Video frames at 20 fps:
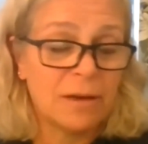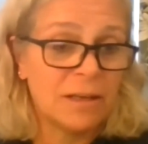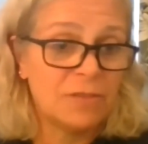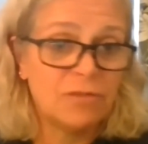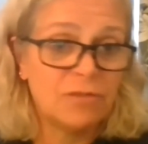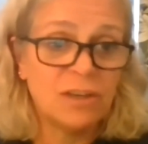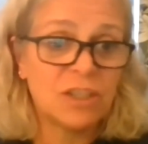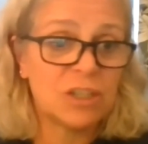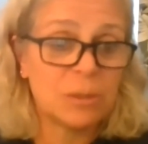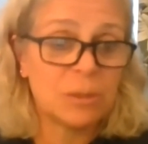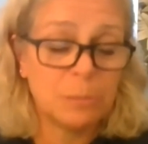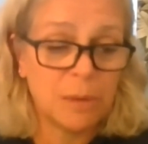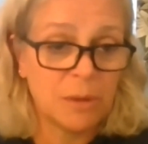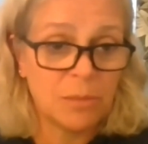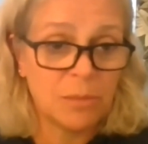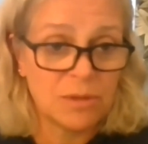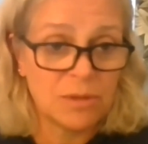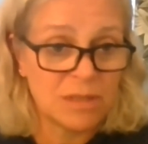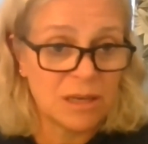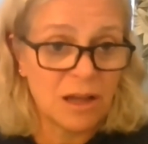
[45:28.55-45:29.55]
enriching
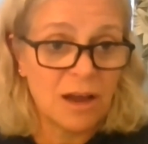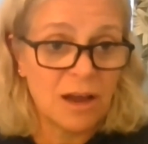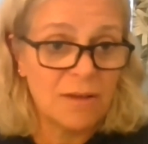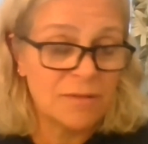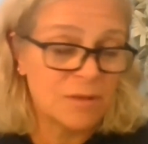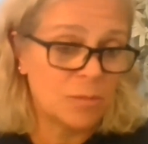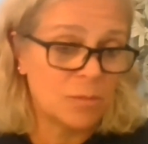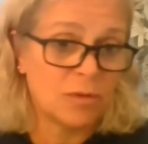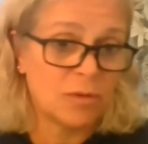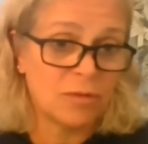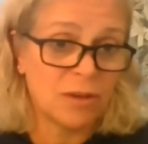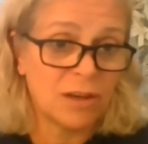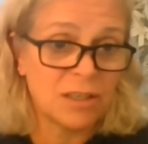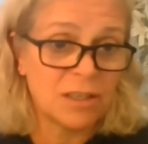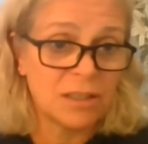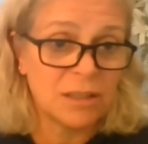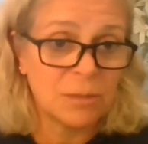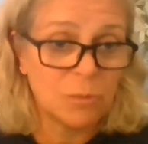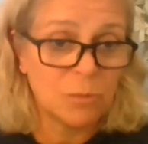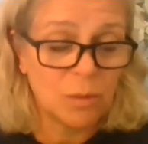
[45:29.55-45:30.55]
people's lives and
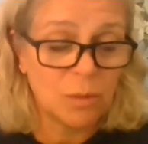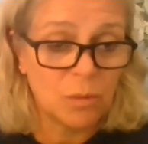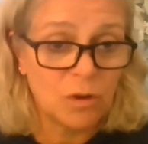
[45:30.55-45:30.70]
providing them with